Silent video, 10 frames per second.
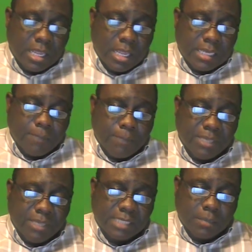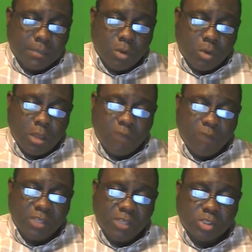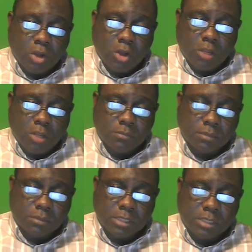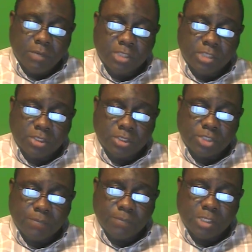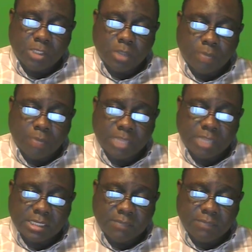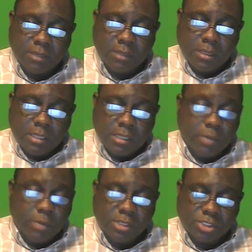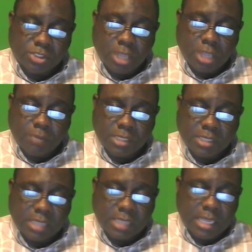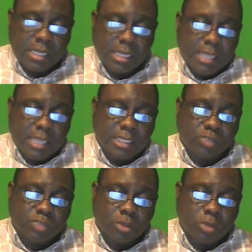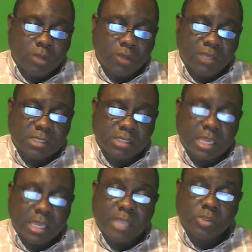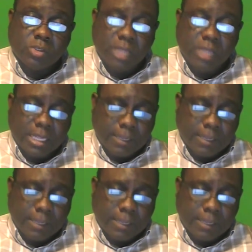The basic model of each column, the relationship objective, the relationship objects, and the structure of it is unique.